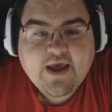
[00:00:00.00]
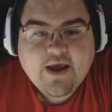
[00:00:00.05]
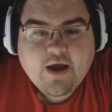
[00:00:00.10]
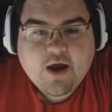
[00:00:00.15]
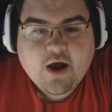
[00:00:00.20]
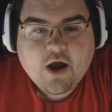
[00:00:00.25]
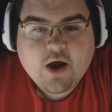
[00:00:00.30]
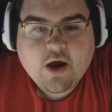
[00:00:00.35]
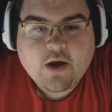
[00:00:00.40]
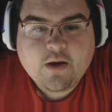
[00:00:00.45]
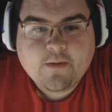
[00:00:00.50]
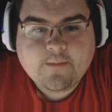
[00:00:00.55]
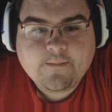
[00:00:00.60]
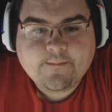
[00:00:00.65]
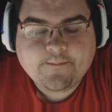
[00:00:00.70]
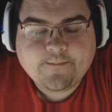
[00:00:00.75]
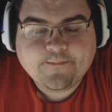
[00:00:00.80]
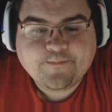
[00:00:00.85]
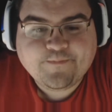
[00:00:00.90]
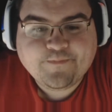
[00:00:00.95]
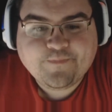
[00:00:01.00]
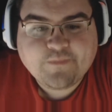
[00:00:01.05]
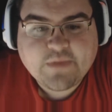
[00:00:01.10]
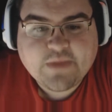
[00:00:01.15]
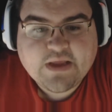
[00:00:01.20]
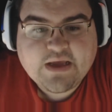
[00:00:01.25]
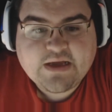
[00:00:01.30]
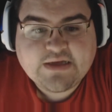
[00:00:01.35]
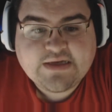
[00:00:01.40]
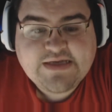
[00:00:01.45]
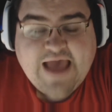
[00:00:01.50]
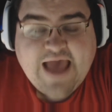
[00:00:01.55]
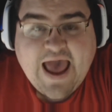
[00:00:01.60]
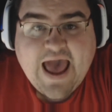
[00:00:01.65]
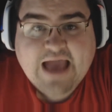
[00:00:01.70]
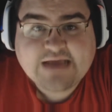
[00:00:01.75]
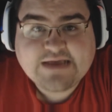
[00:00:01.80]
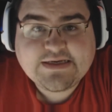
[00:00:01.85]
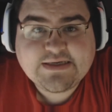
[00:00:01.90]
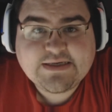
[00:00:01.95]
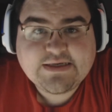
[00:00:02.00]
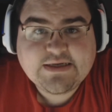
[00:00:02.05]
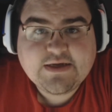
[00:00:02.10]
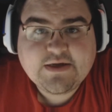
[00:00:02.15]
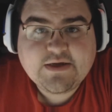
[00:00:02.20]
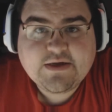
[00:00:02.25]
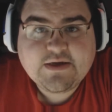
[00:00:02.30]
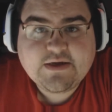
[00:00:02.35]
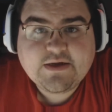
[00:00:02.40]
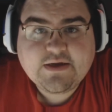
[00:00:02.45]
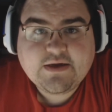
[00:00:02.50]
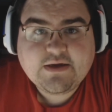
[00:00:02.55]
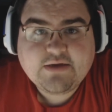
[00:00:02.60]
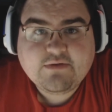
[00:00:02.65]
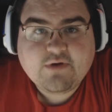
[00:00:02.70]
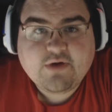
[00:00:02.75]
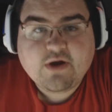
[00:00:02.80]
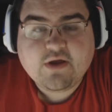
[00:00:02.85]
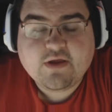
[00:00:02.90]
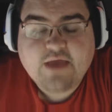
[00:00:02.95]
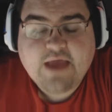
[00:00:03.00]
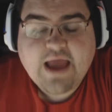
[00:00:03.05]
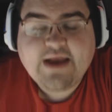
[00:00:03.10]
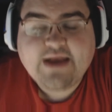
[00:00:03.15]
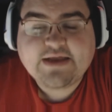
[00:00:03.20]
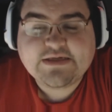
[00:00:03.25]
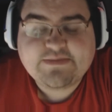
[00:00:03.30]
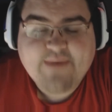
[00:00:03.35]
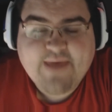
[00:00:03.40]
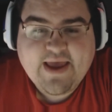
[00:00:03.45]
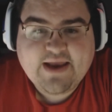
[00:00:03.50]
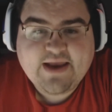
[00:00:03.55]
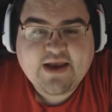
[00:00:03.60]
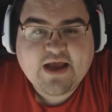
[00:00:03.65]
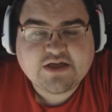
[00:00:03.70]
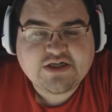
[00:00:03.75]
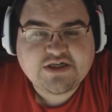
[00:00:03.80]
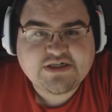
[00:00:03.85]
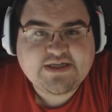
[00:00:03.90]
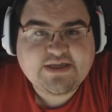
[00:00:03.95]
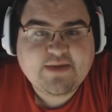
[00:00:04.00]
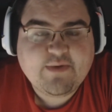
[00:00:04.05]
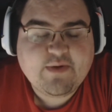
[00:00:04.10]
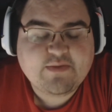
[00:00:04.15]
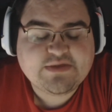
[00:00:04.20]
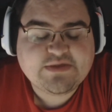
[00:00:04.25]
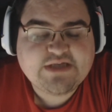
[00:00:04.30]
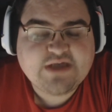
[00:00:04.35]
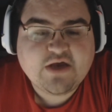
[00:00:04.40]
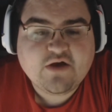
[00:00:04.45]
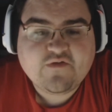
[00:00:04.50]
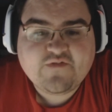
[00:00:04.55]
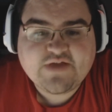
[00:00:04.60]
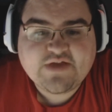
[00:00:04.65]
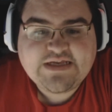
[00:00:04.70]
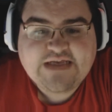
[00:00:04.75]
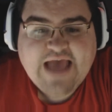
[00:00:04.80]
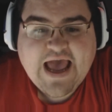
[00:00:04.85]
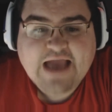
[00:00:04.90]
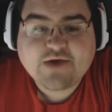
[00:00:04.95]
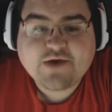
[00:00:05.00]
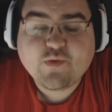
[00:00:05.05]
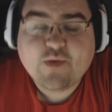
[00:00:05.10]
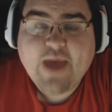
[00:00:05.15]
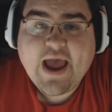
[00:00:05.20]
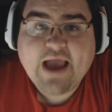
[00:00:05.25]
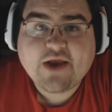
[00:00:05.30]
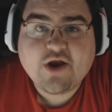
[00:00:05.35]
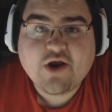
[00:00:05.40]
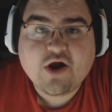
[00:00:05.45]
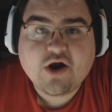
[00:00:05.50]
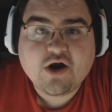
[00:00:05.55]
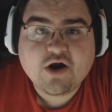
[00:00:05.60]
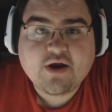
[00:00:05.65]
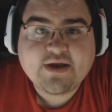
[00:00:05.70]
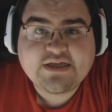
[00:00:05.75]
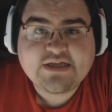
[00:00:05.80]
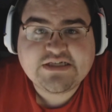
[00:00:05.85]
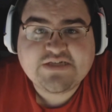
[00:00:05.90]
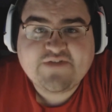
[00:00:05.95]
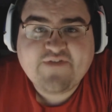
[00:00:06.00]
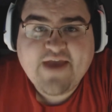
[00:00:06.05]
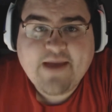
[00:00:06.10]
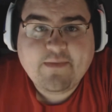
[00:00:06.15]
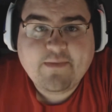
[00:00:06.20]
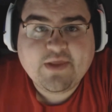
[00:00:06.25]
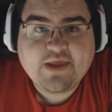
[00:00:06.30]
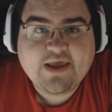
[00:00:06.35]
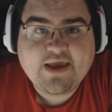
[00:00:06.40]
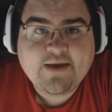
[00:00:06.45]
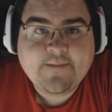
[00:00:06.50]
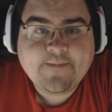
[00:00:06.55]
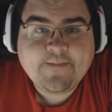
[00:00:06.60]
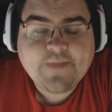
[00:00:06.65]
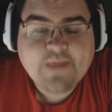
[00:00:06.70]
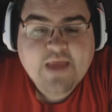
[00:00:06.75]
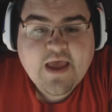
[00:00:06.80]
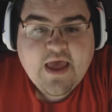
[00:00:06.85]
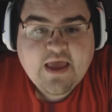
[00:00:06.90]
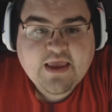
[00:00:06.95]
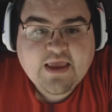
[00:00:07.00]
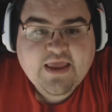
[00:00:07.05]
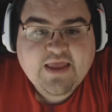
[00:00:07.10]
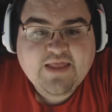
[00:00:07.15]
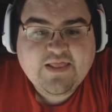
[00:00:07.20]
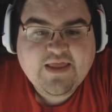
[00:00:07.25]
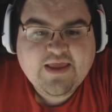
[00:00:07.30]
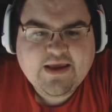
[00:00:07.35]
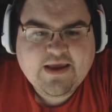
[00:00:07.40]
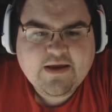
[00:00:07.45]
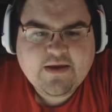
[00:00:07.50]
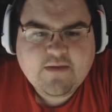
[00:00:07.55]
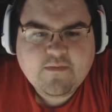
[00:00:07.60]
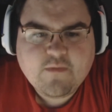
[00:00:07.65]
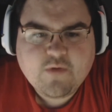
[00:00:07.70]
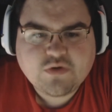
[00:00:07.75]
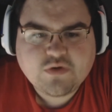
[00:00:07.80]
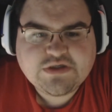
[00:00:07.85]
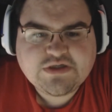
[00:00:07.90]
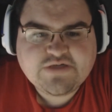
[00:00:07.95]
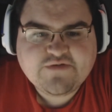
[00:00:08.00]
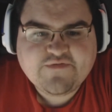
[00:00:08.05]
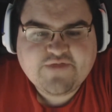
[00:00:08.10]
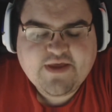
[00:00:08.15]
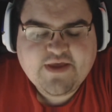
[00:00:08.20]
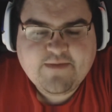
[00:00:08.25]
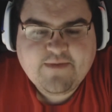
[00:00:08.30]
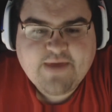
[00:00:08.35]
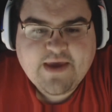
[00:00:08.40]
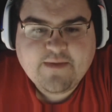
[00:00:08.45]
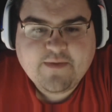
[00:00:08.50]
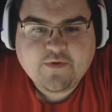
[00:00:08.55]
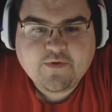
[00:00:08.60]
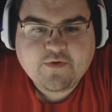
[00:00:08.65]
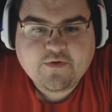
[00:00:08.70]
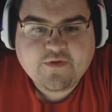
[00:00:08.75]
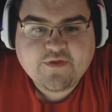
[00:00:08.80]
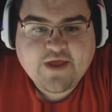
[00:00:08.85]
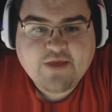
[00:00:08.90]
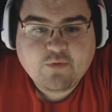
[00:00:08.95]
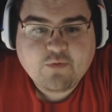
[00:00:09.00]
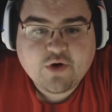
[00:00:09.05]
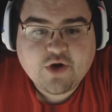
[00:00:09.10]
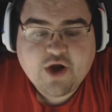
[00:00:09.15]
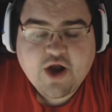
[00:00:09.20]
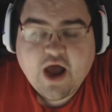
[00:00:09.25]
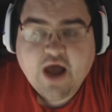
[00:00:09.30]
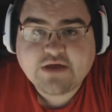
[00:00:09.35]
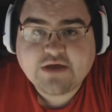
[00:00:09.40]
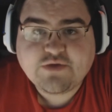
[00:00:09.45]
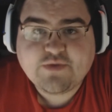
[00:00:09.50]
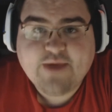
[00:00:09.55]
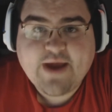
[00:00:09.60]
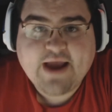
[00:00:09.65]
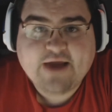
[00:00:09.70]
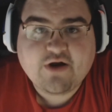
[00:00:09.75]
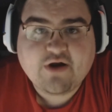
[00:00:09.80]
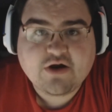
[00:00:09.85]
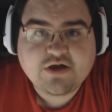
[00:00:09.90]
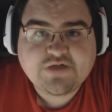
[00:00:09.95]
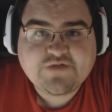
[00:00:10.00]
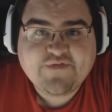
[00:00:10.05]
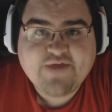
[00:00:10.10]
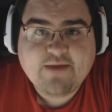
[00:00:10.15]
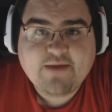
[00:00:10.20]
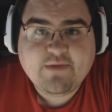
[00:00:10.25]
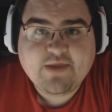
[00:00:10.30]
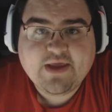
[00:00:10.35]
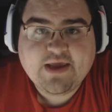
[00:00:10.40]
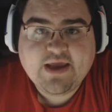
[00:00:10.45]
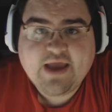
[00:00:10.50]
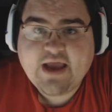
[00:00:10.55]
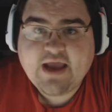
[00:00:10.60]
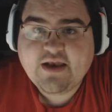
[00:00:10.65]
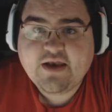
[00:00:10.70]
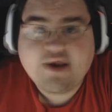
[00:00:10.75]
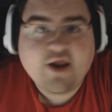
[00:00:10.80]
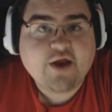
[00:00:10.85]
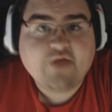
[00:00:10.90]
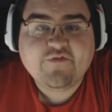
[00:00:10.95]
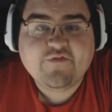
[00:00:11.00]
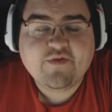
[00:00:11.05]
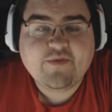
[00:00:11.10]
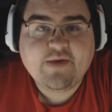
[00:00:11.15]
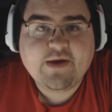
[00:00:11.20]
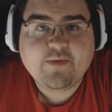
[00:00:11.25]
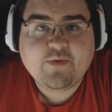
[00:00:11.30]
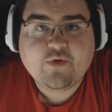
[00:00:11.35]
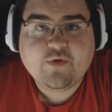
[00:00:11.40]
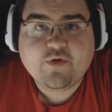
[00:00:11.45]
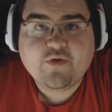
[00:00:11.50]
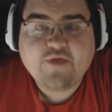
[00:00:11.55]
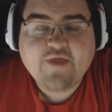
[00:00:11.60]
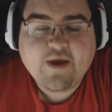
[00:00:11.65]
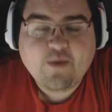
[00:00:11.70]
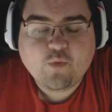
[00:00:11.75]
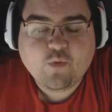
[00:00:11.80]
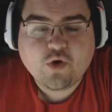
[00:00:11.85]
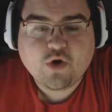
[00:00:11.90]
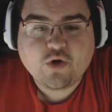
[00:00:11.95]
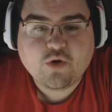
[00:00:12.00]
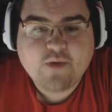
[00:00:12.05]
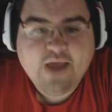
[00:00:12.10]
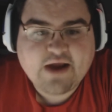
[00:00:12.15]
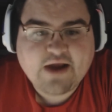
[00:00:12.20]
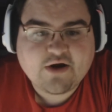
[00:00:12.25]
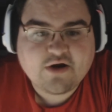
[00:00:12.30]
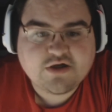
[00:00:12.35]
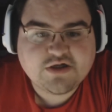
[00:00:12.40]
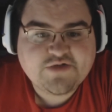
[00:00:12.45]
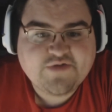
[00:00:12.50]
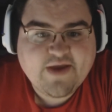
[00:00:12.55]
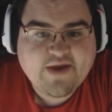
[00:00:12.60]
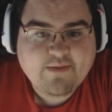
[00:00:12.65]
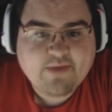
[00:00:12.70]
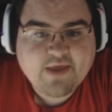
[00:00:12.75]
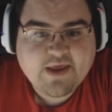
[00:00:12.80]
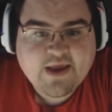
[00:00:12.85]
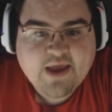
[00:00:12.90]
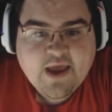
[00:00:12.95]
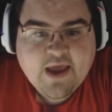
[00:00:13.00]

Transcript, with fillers: um, attacked, well, and his men, not just him himself, attacked Ragnar and his family, killing most of the people that were not Ragnar's family and none of the people that were Ragnar's family.